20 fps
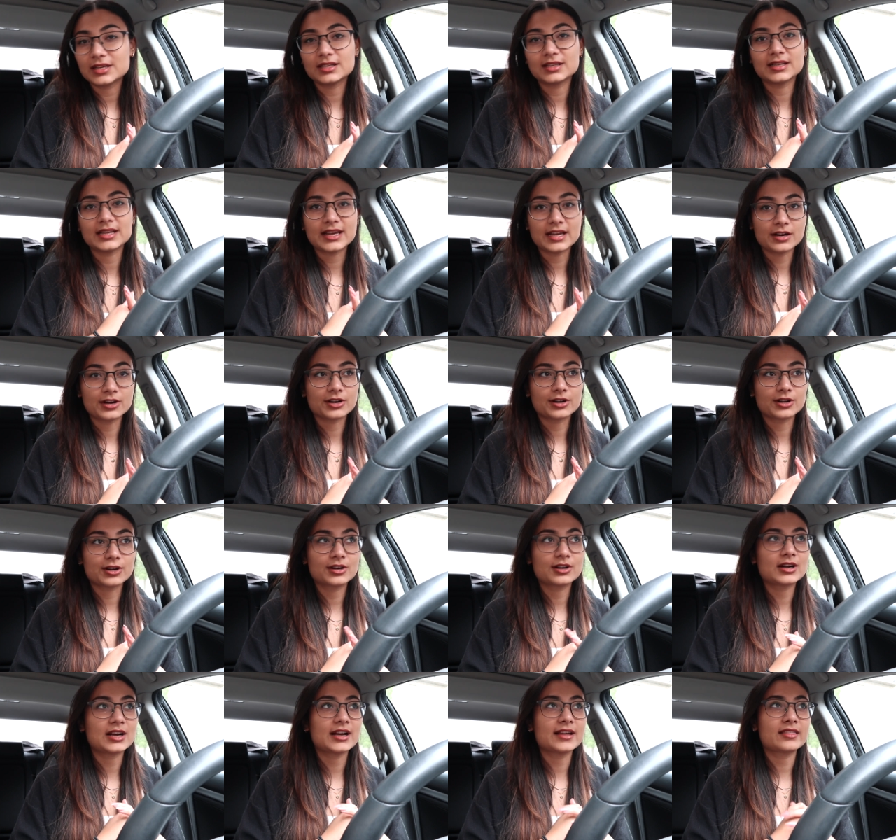
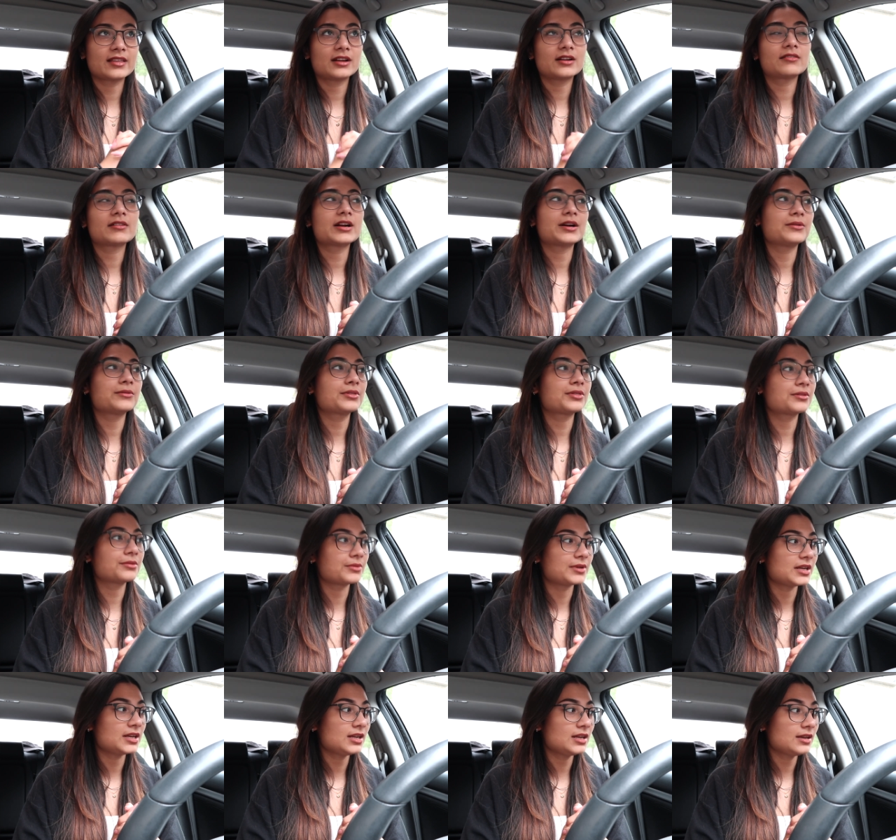later, I think around
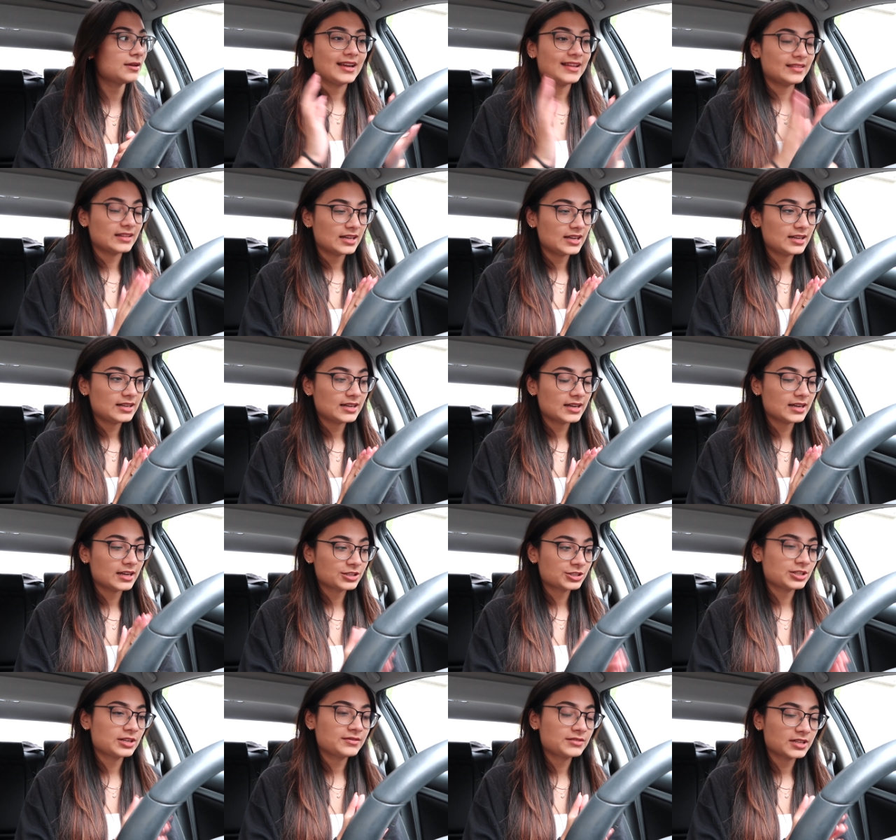3. And then I
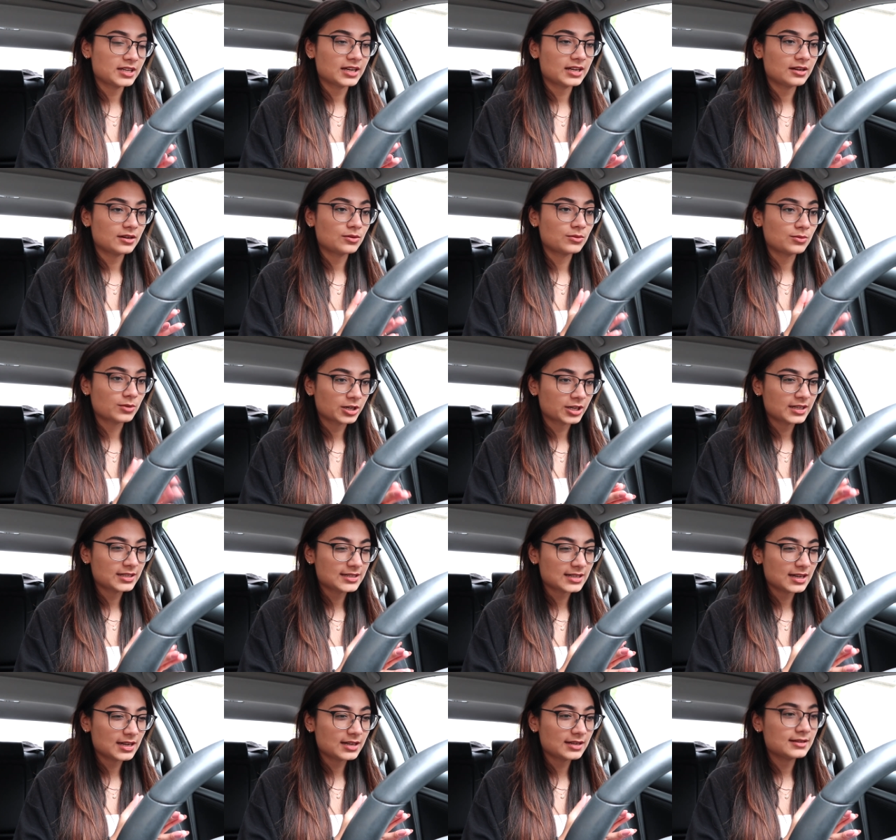actually have to get work
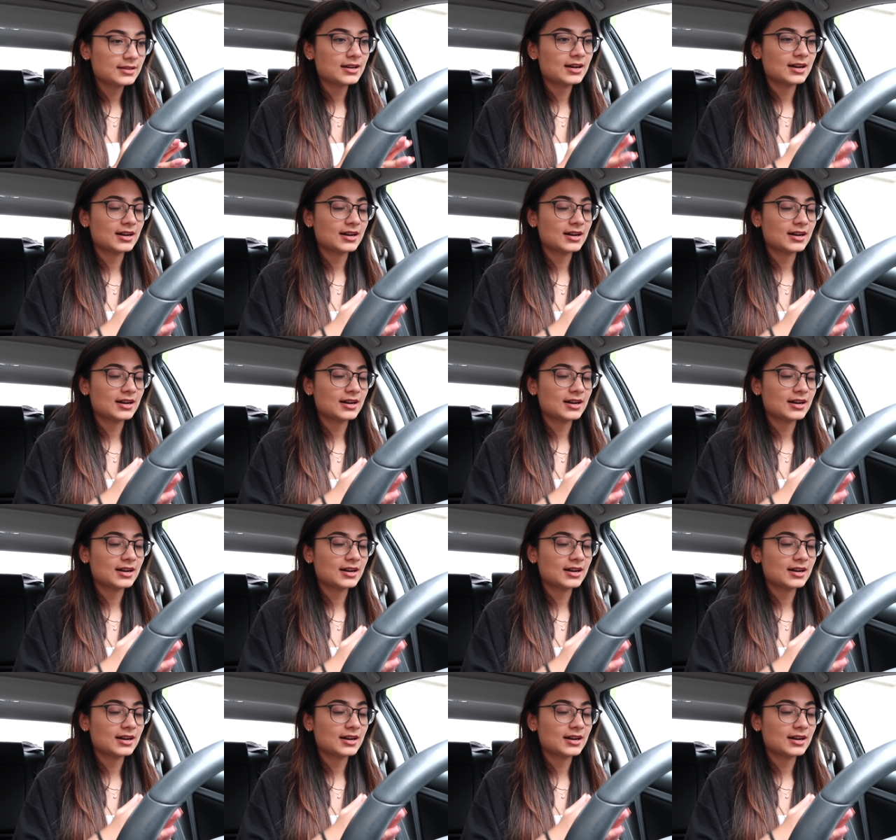done.